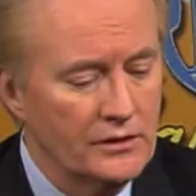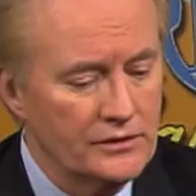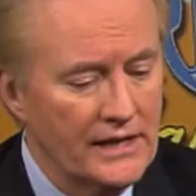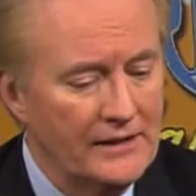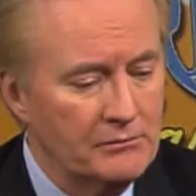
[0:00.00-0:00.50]
does
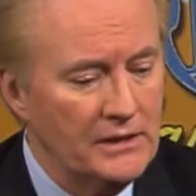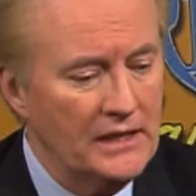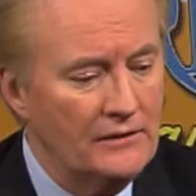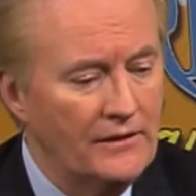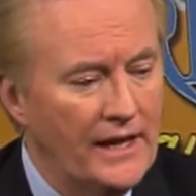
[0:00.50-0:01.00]
that
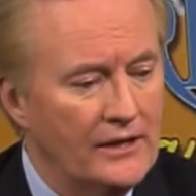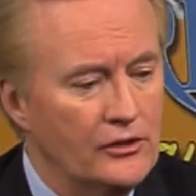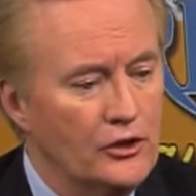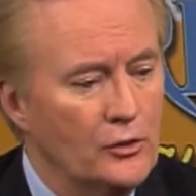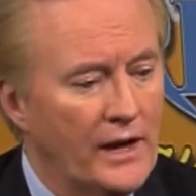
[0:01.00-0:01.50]
mean then
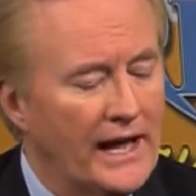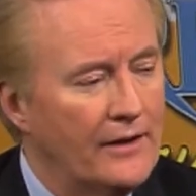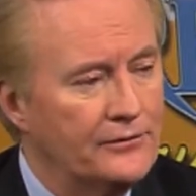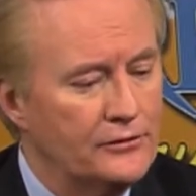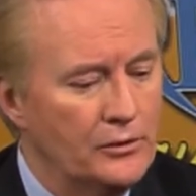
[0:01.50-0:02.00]
you
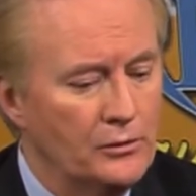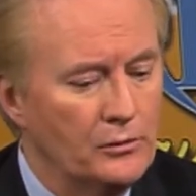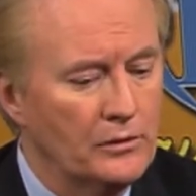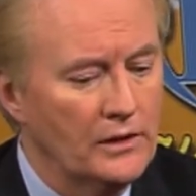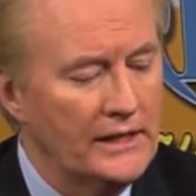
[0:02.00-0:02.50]
have
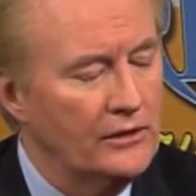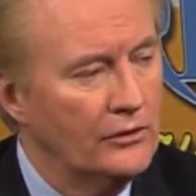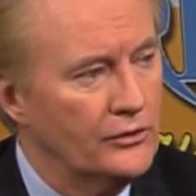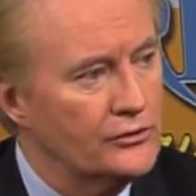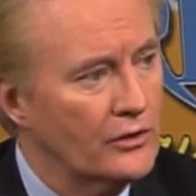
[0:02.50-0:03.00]
to lean
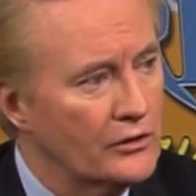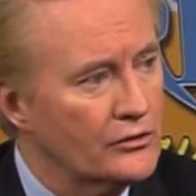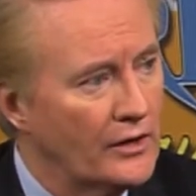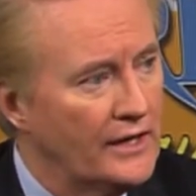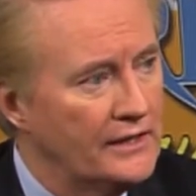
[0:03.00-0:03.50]
on the drug
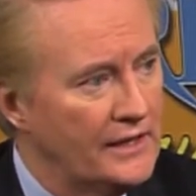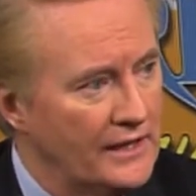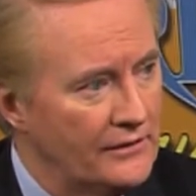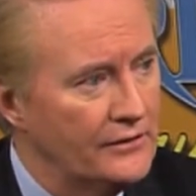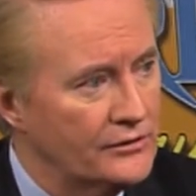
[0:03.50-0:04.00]
trade in the